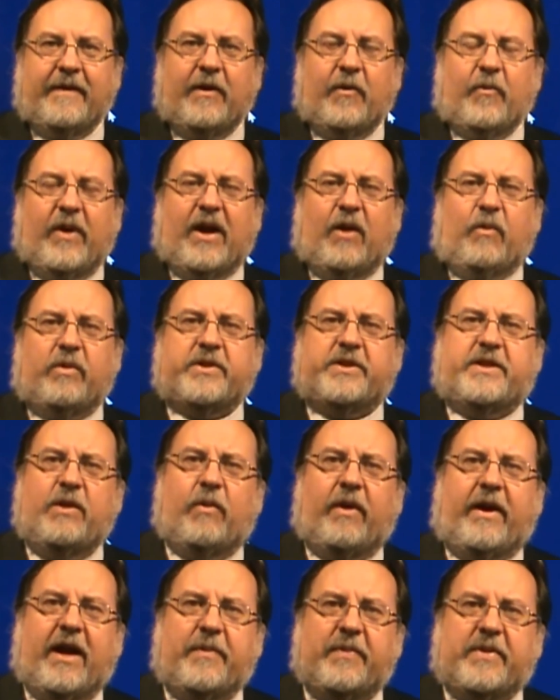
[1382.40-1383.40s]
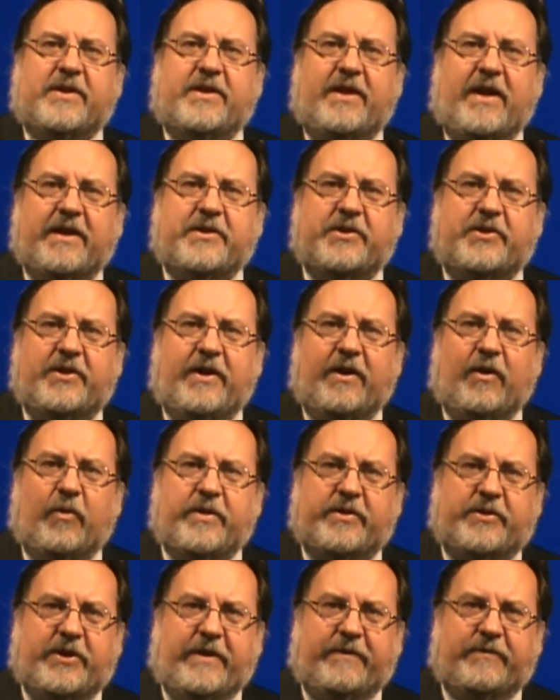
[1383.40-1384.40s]
Well, we'll see what happens next year
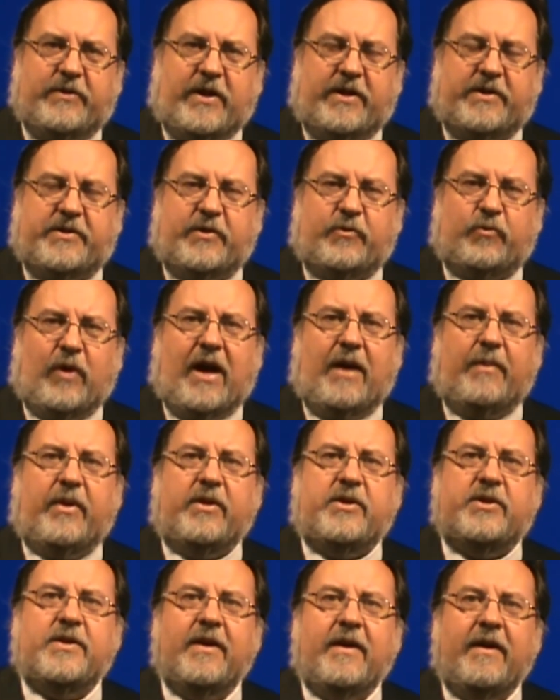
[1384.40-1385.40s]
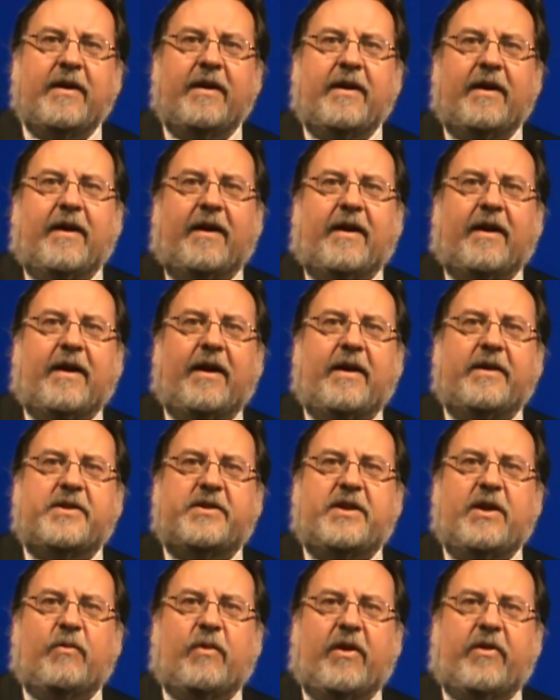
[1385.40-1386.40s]
with Chief Justice Roberts, and
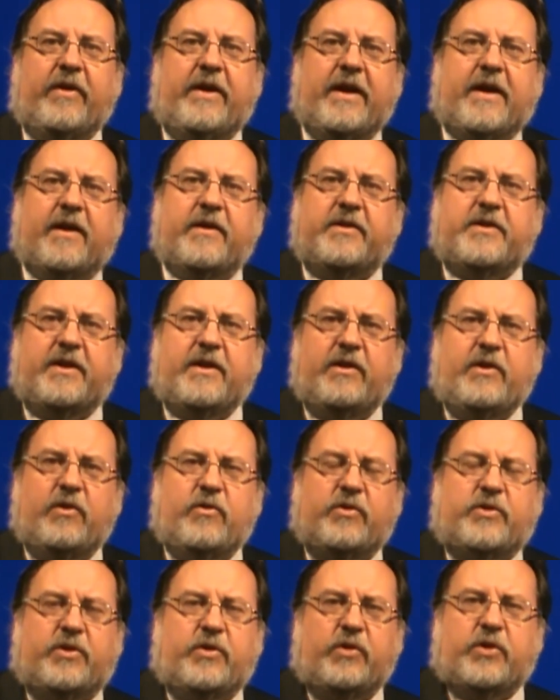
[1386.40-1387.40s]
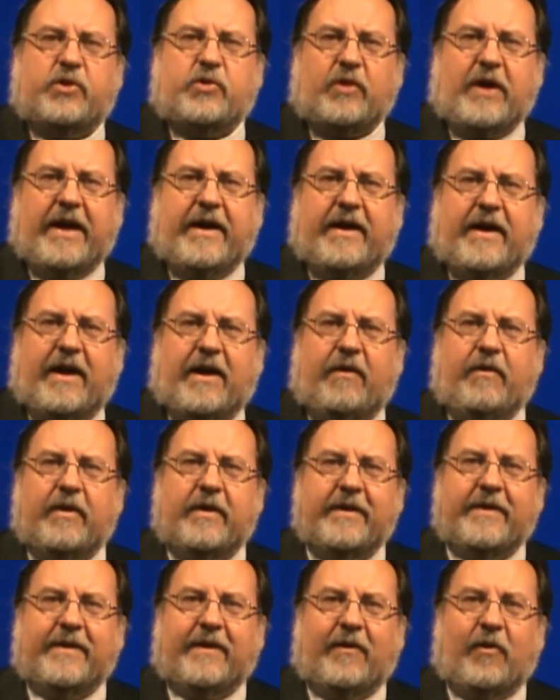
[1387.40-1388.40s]
see whether he continues to strike
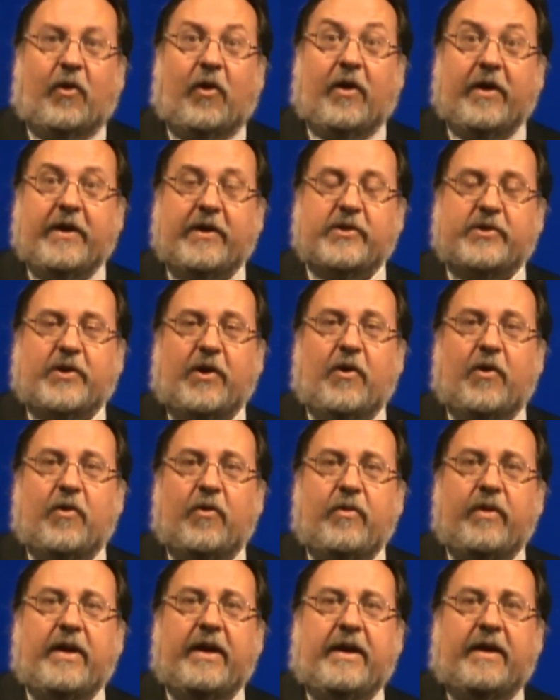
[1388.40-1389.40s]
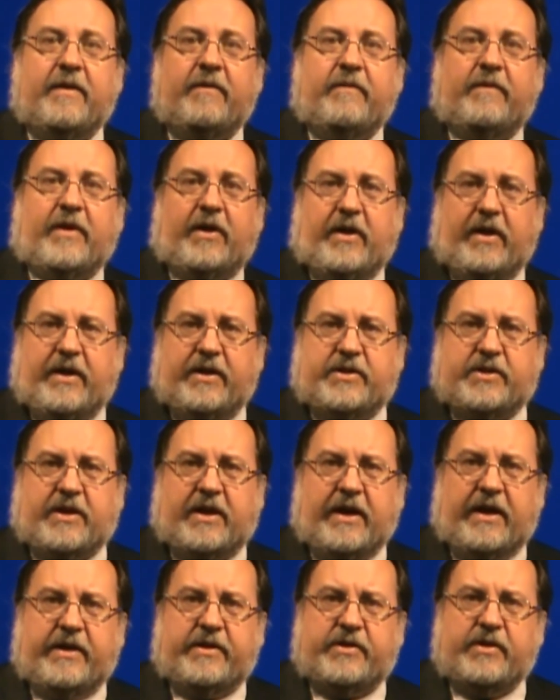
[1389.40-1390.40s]
out on his own in various
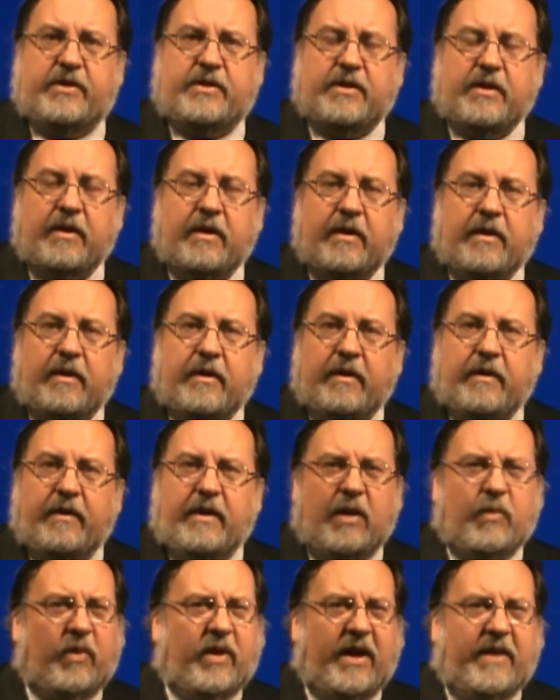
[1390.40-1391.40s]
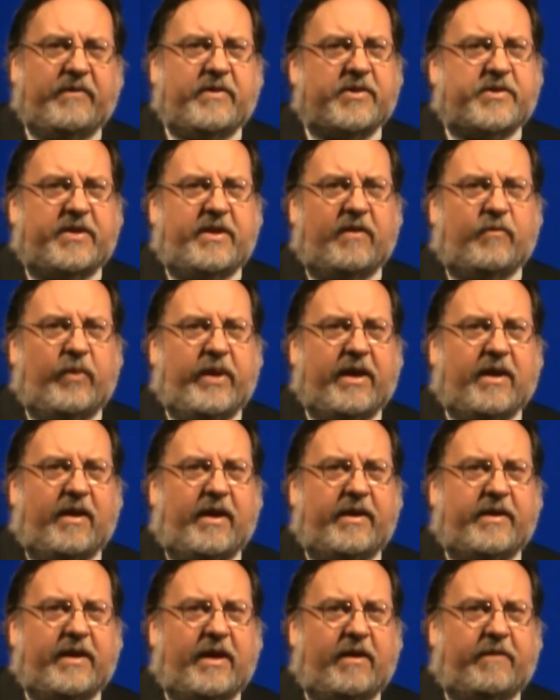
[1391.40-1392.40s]
cases. And we'll have to see if we can
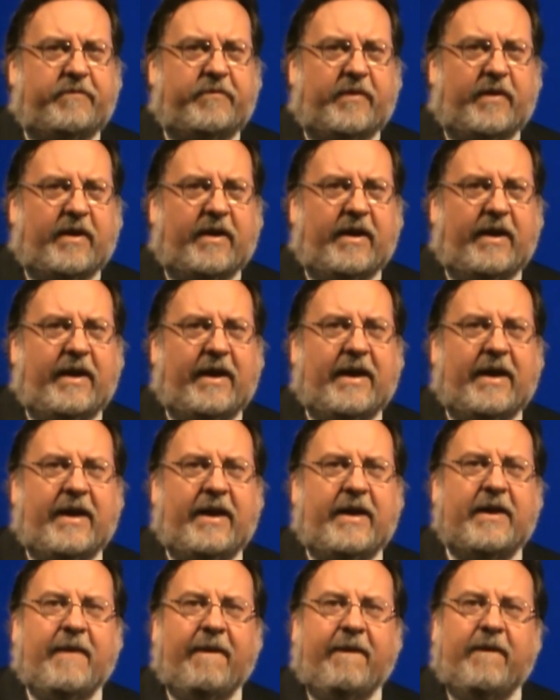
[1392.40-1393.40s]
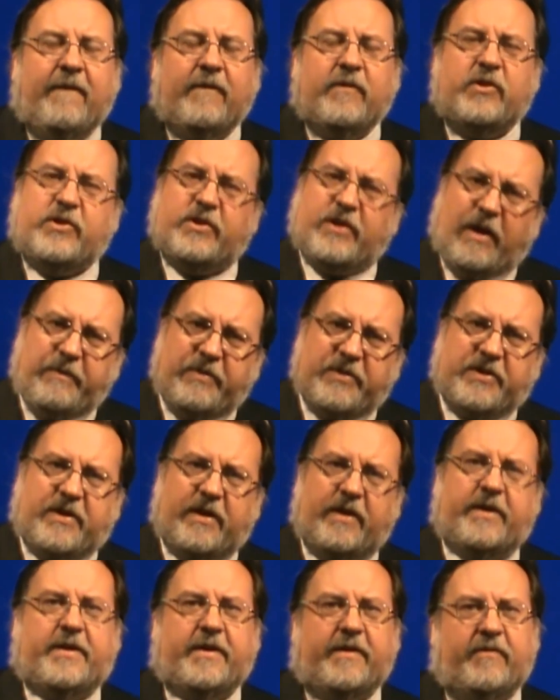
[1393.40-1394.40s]
identify a
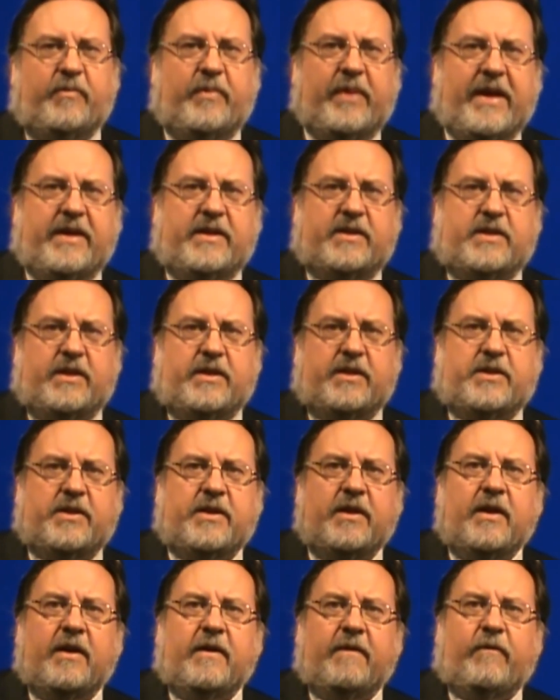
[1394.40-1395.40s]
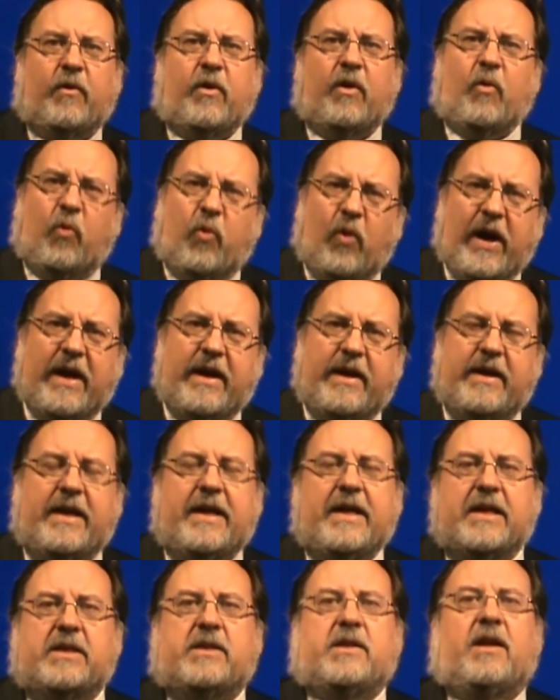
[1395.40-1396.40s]
substantive basis for when
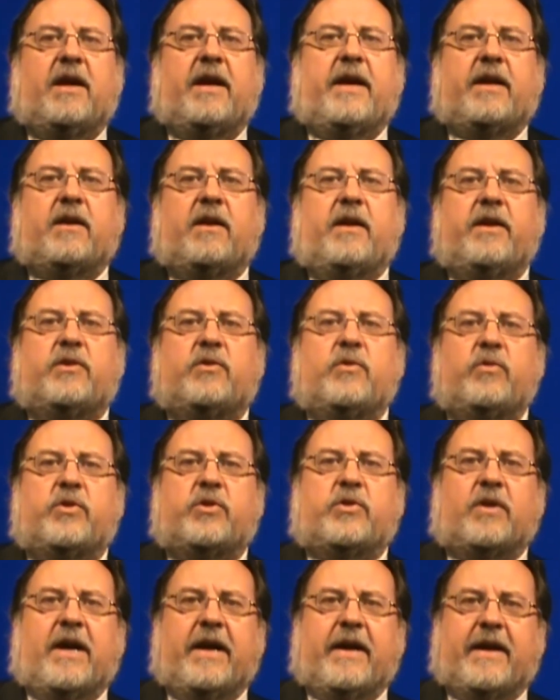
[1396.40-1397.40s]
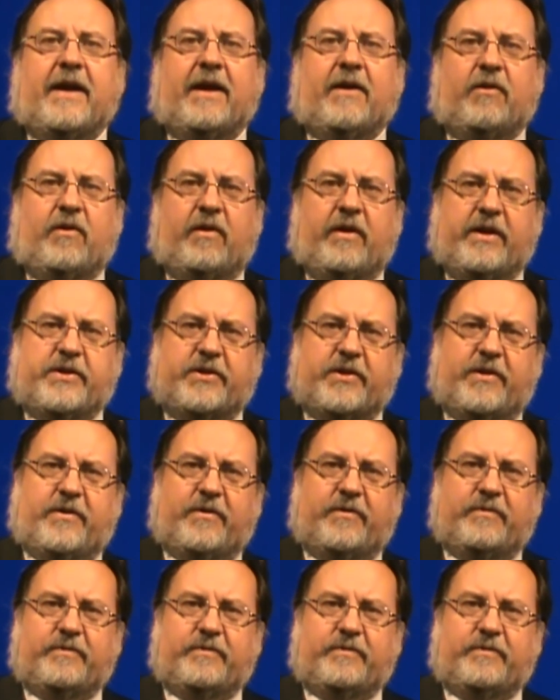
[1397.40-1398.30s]
he is likely to strike out on his own.